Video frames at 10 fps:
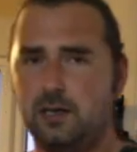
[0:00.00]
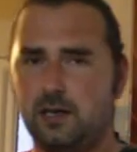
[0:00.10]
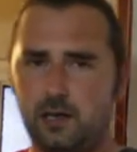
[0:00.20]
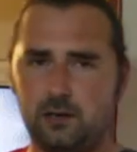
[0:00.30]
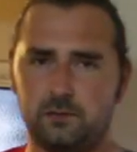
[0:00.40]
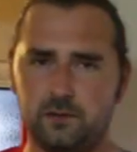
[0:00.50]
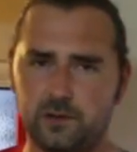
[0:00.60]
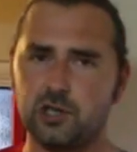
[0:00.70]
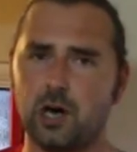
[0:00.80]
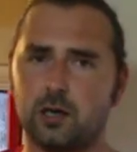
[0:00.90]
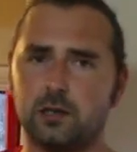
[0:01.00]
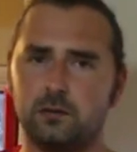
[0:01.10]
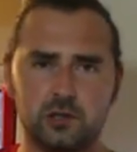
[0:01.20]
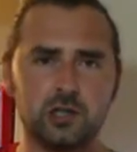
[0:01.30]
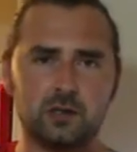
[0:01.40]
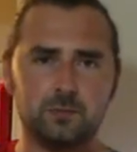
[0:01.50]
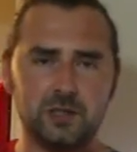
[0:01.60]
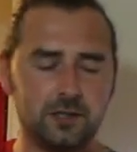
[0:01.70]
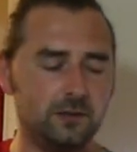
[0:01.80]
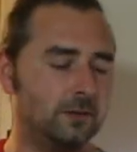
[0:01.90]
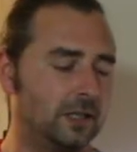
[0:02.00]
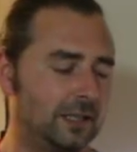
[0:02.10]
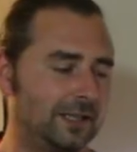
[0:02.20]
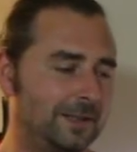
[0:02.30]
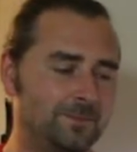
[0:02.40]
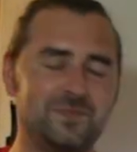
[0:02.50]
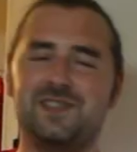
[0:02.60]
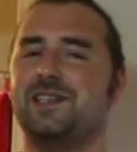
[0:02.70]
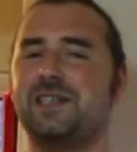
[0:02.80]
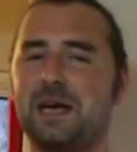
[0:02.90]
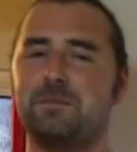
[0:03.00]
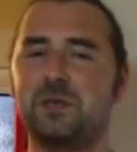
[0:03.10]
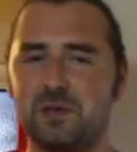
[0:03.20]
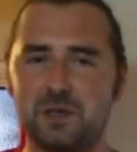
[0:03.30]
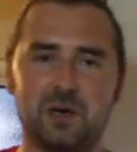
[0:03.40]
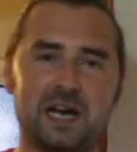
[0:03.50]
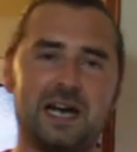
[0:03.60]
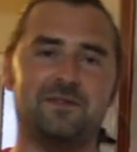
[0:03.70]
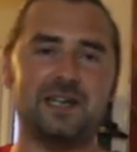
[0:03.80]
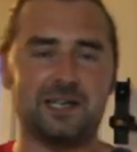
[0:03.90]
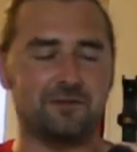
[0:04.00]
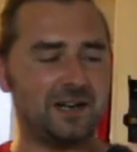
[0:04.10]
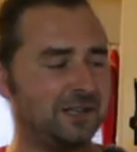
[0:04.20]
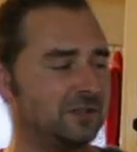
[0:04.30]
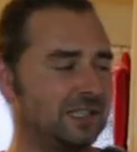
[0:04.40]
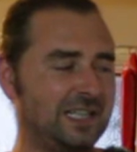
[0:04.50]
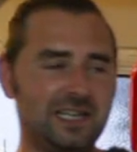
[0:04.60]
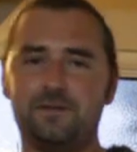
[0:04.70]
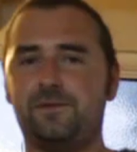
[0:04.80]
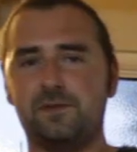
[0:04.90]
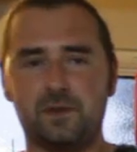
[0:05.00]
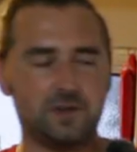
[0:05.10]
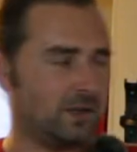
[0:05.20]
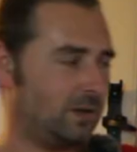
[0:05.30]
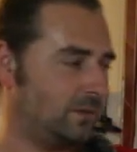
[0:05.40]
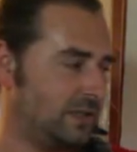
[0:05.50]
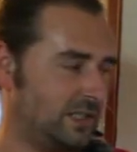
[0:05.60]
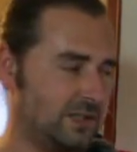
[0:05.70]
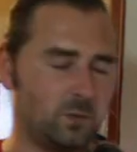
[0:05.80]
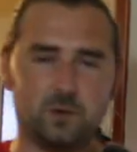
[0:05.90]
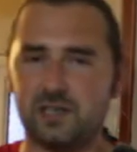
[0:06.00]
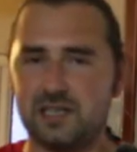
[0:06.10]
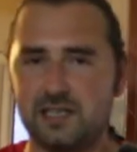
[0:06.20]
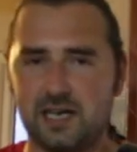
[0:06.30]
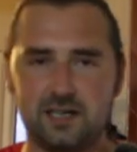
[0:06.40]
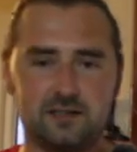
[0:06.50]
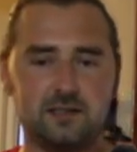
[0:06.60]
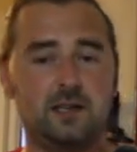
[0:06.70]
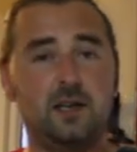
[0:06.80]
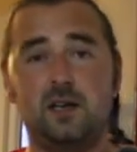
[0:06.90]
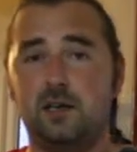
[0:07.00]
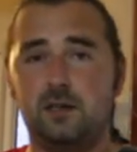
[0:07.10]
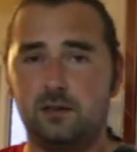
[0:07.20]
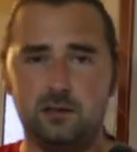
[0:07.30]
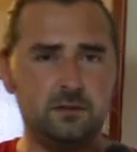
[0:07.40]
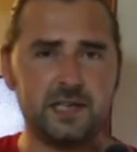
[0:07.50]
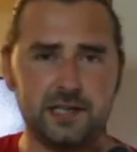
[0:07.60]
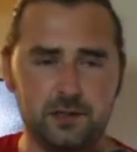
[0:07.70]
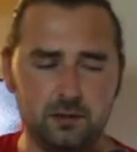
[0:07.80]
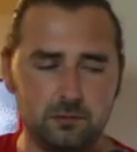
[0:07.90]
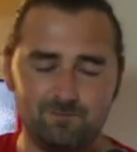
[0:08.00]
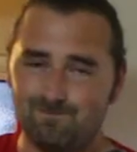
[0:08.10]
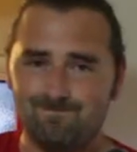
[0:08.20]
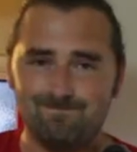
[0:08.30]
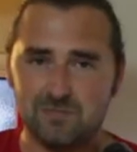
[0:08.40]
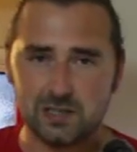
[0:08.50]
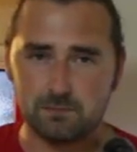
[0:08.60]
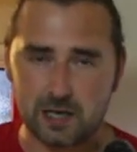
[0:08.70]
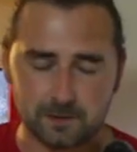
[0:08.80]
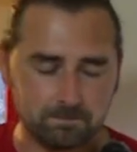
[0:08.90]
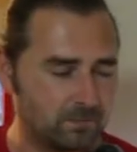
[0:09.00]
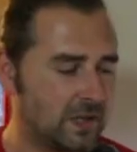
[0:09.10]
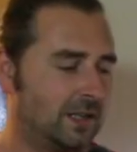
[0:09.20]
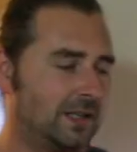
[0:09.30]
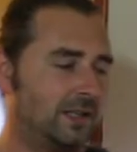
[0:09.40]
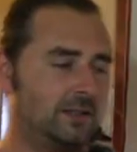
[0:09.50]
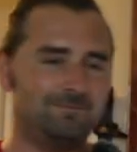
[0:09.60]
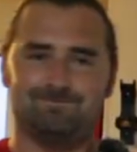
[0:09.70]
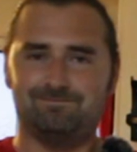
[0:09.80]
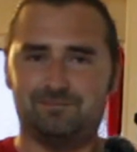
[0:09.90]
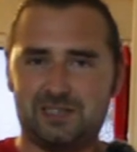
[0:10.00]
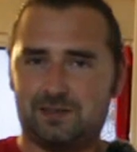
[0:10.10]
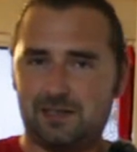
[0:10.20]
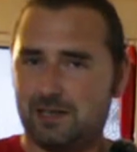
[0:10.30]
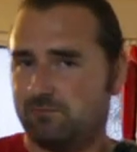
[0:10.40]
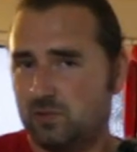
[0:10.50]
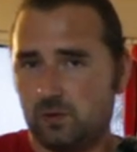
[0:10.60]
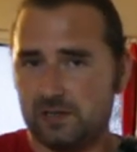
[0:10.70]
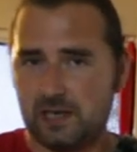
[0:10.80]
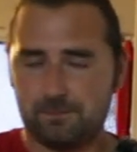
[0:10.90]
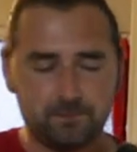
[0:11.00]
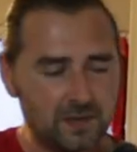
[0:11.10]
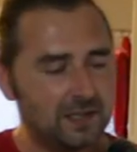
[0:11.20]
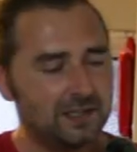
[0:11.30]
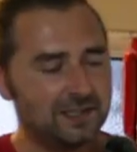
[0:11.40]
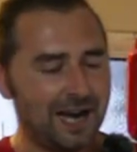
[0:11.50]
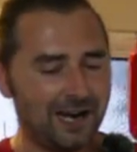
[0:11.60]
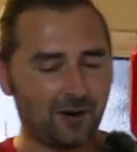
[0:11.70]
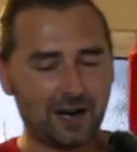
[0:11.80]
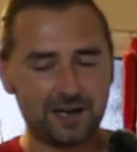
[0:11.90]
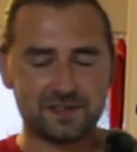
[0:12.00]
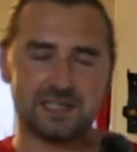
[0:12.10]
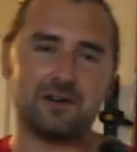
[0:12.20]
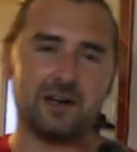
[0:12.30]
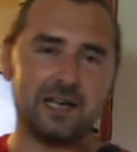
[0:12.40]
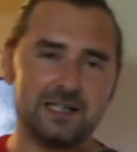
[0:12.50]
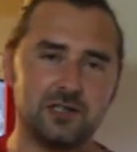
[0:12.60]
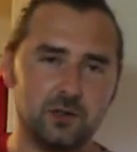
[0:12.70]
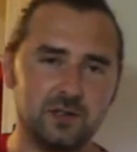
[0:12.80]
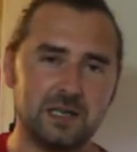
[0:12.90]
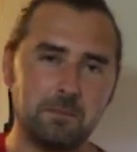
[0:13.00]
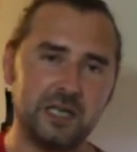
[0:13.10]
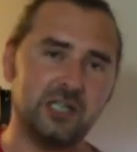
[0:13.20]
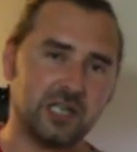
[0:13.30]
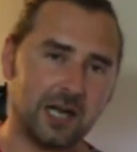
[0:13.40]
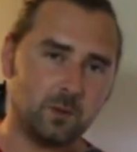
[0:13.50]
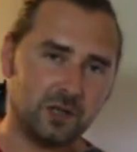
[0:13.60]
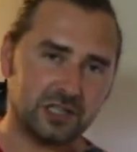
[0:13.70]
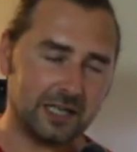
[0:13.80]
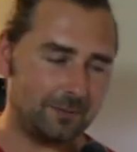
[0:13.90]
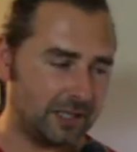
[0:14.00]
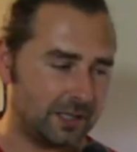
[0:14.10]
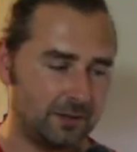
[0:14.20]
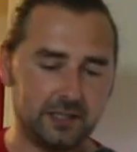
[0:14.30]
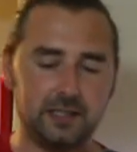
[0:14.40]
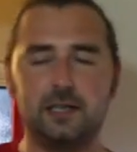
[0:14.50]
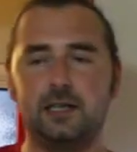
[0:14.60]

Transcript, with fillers: I know, the shock shocked me too. It just happened to be the one I have laying around. If you've only got one of these water containers, use that too. Doesn't matter. Yeah, it's all the same. Now, I've sterilized using bleach and washing up liquid.